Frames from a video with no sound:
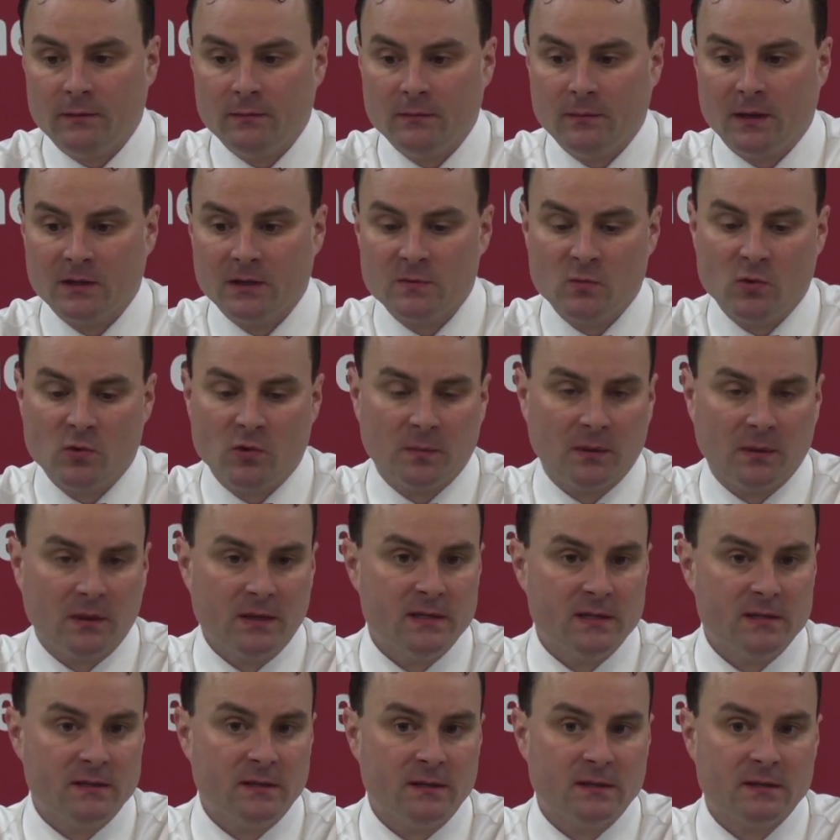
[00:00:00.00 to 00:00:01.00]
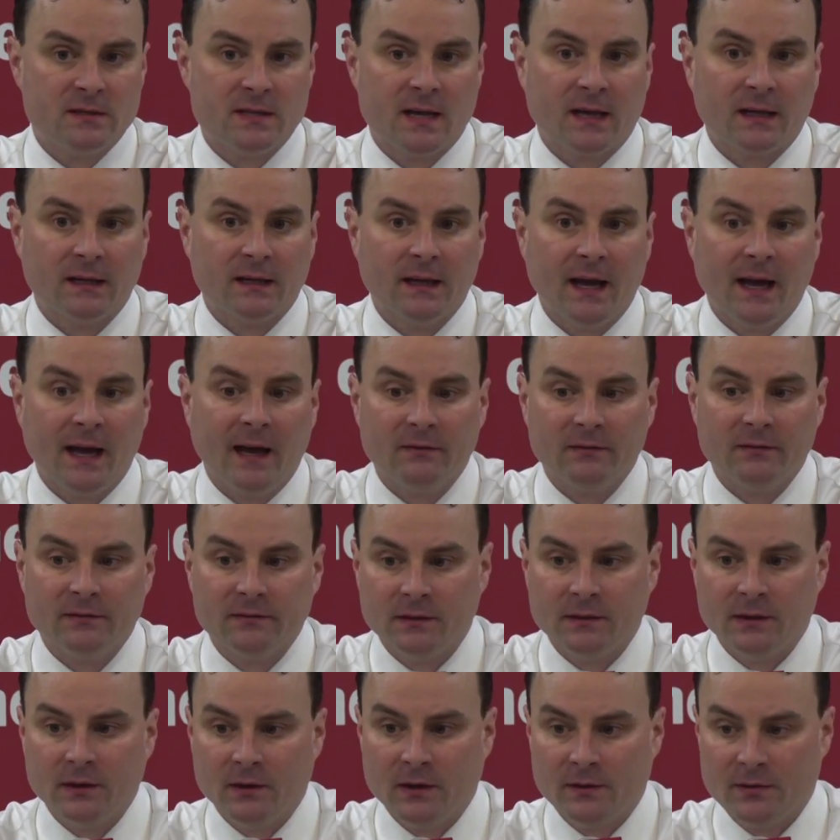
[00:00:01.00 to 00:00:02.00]
much more pleased in the second half.
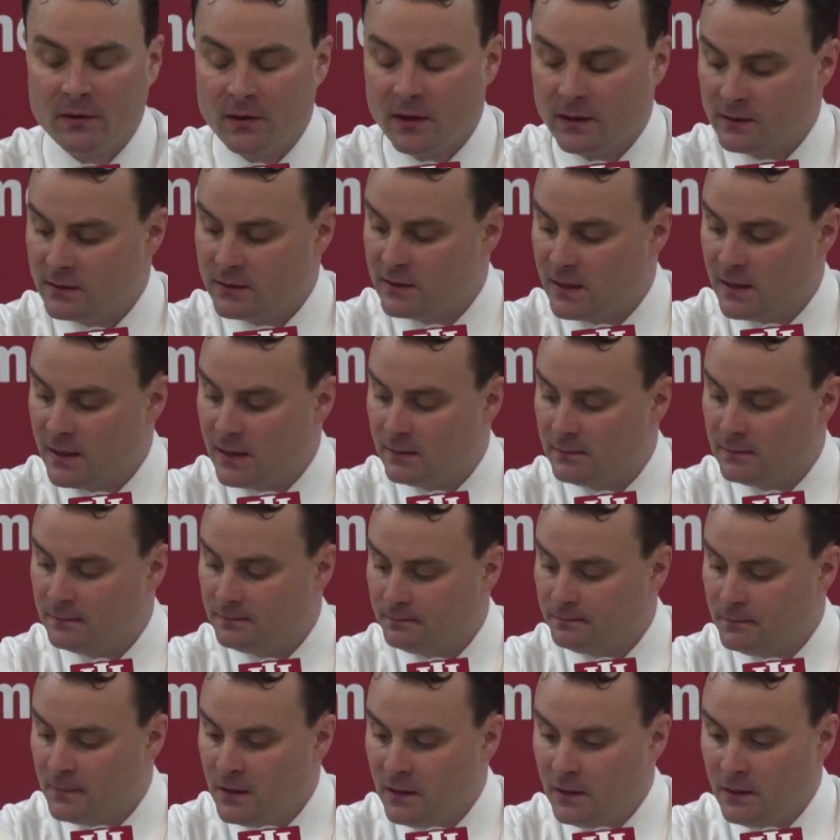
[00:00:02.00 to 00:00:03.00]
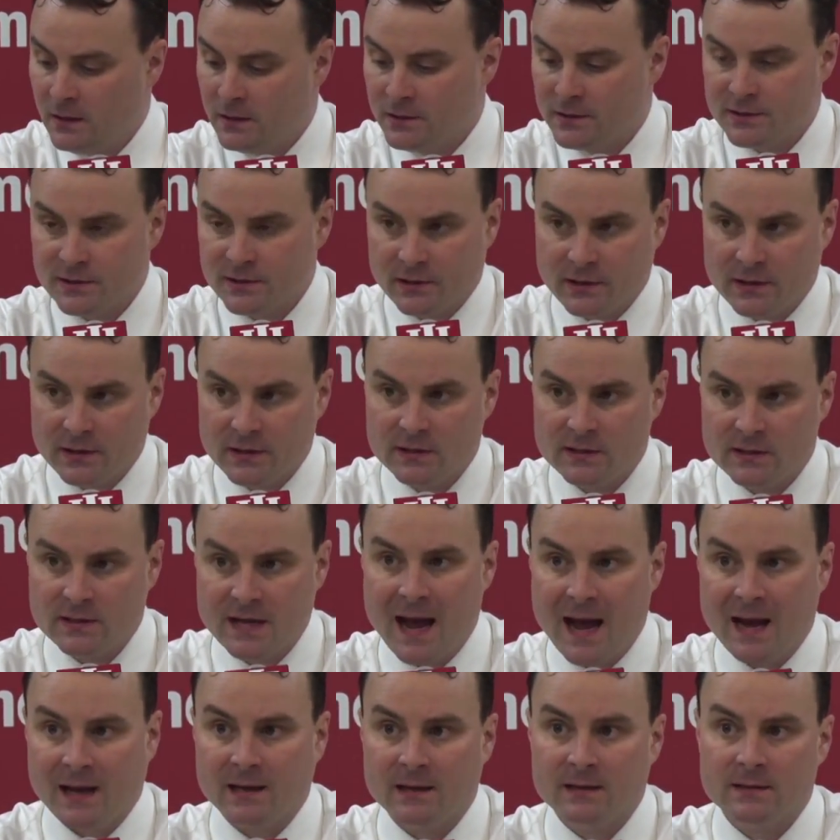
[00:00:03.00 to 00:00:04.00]
You know, I thought inserting
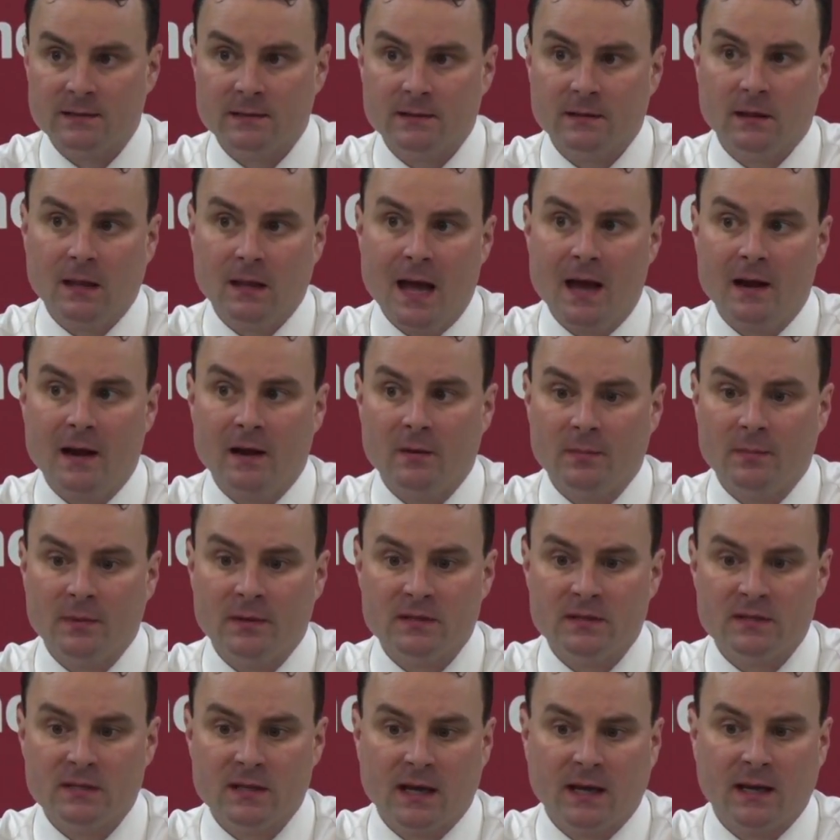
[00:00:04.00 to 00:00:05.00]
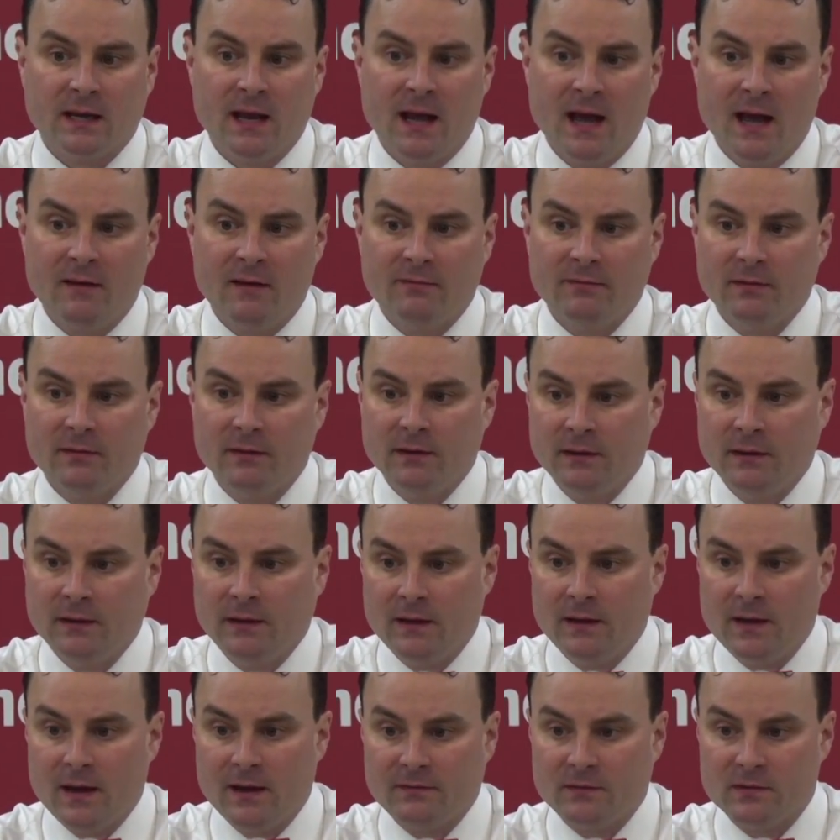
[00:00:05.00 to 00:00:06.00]
Zach into the lineup in the second half,
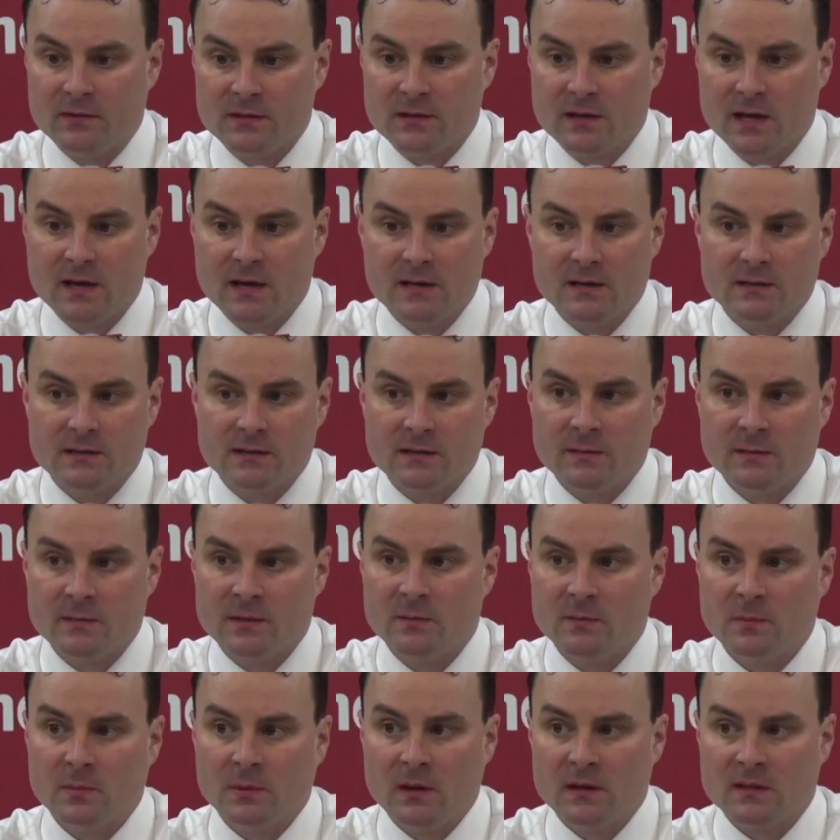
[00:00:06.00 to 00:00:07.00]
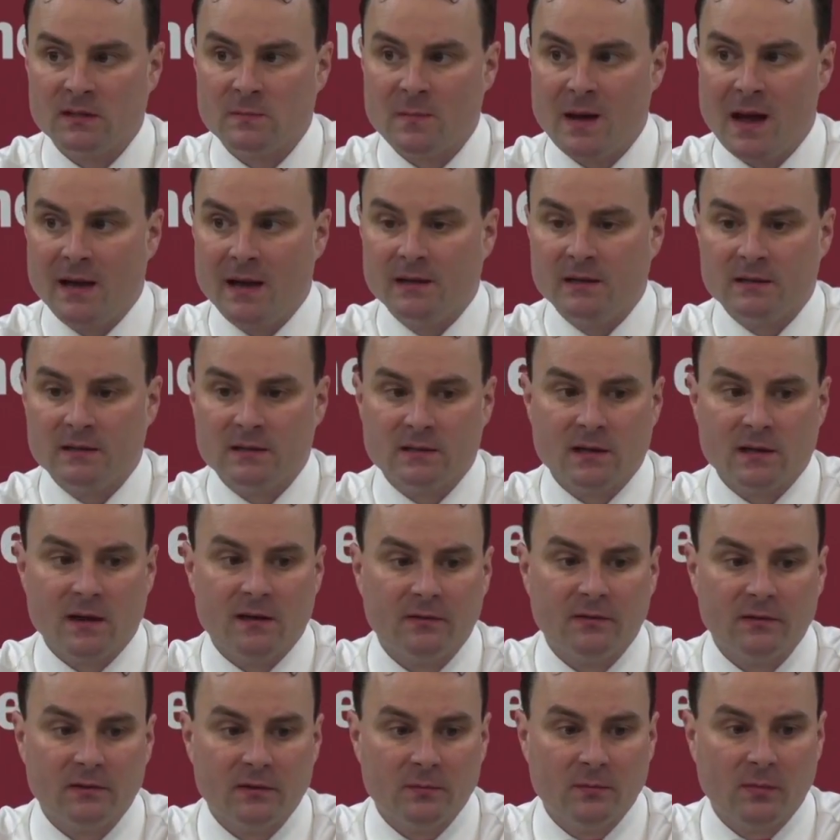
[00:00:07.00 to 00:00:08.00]
after studying some of the plus-minus
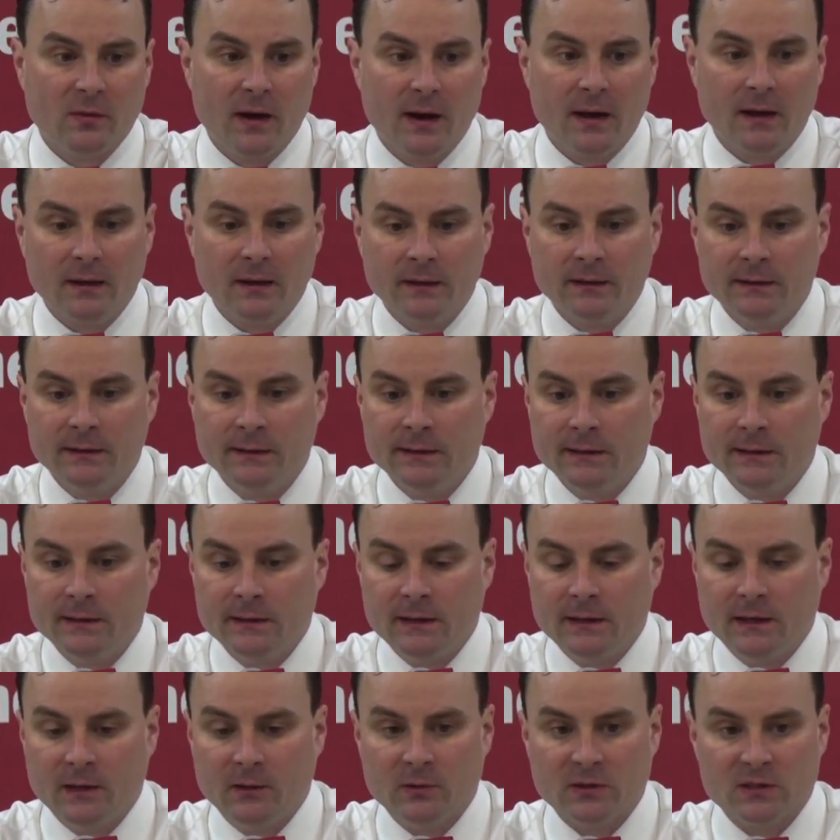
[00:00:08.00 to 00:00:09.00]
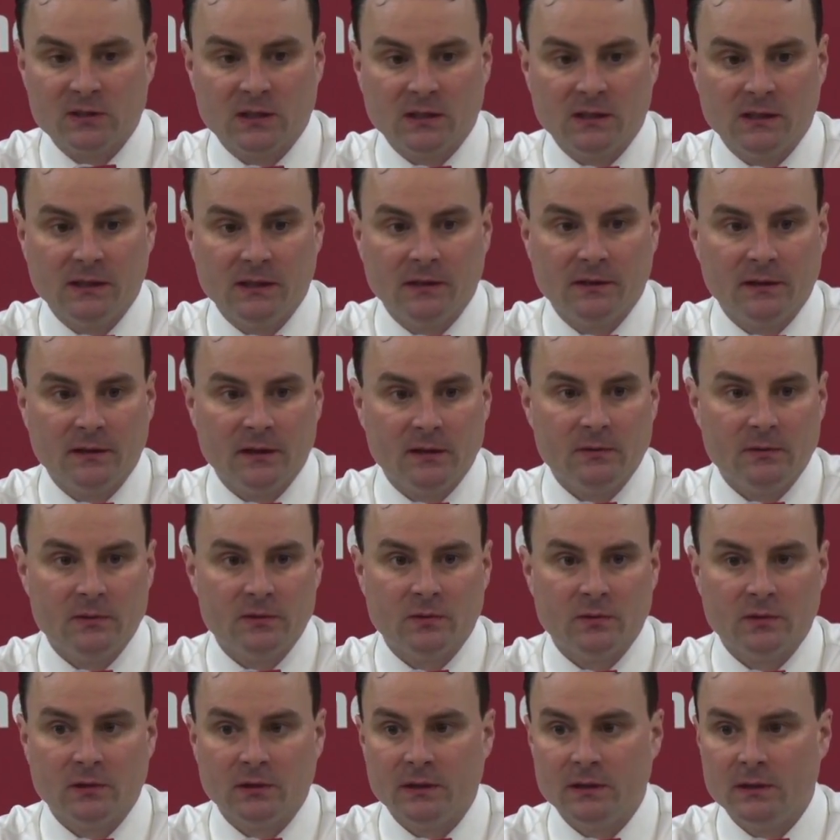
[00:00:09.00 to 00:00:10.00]
stuff at the break, it was clear that he
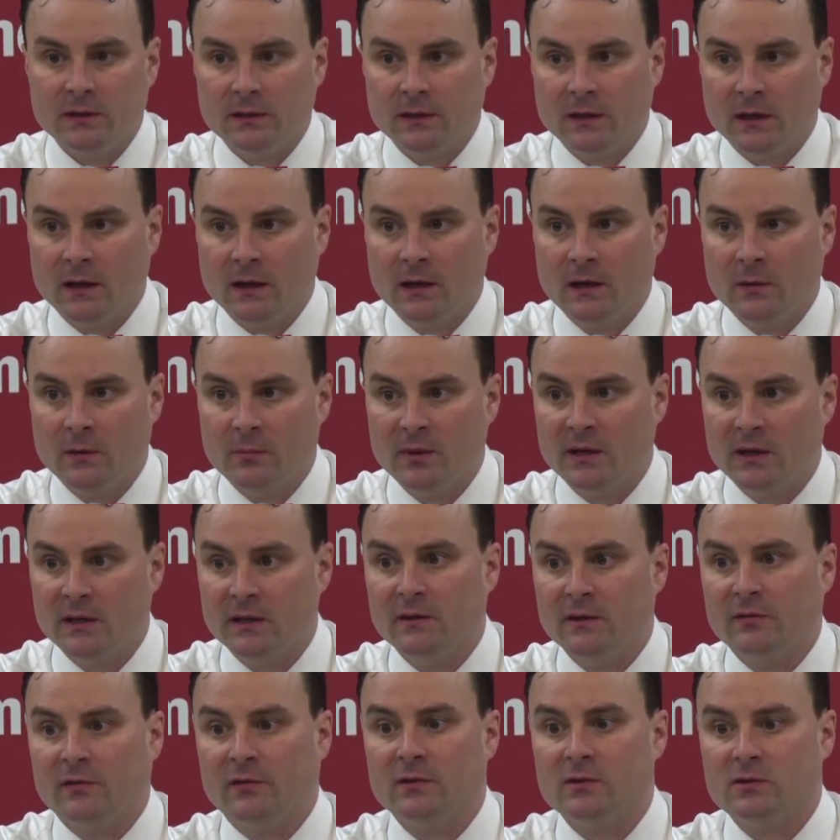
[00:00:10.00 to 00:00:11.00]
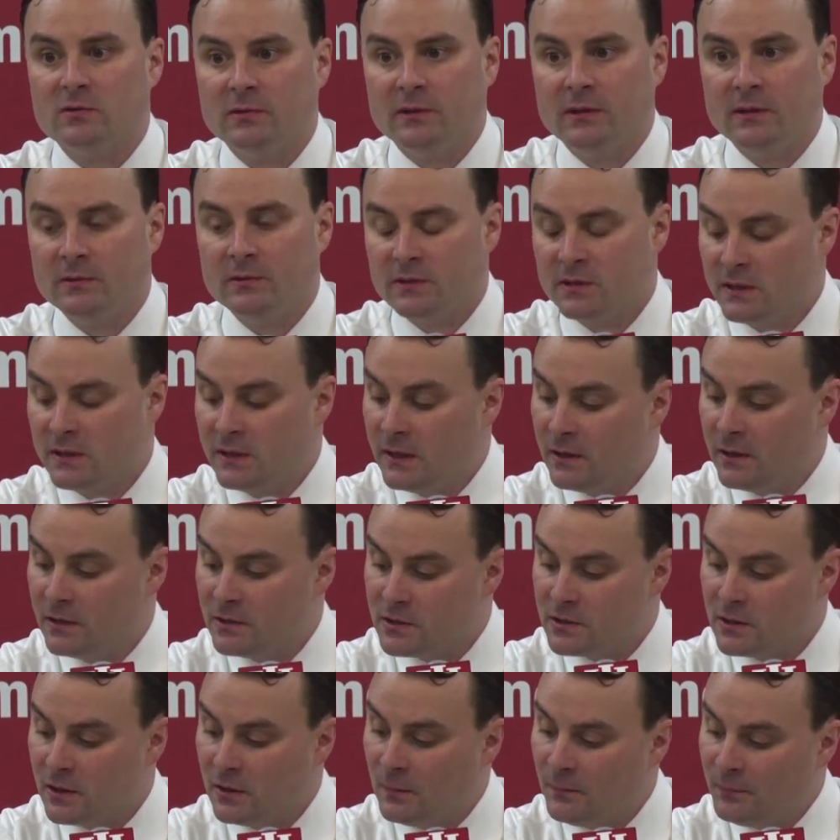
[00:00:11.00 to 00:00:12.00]
was really a big difference when he was in there.
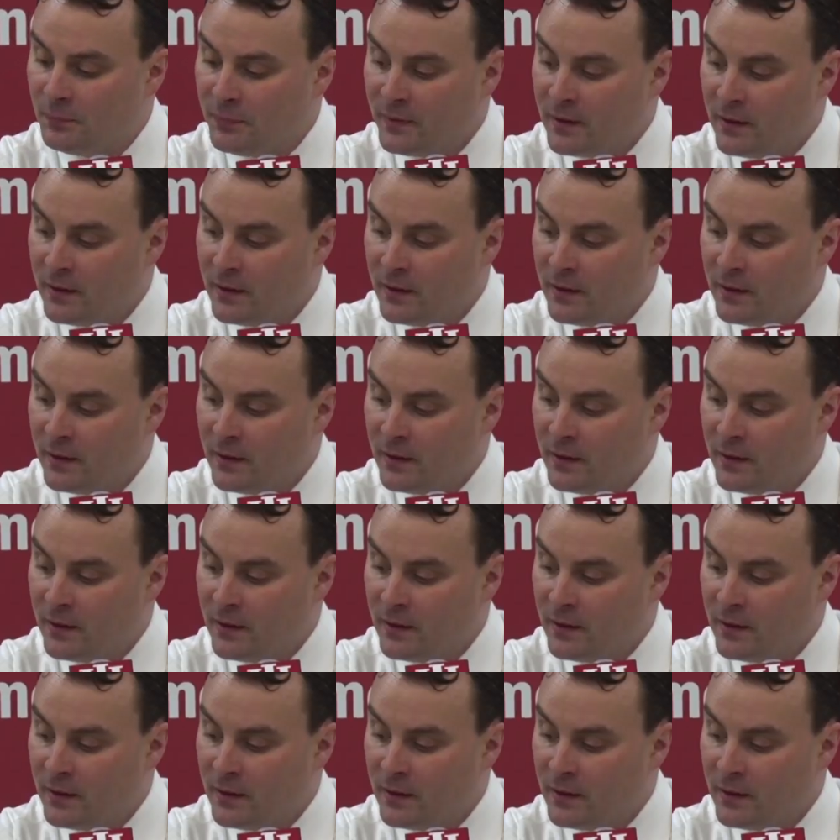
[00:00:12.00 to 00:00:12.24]
So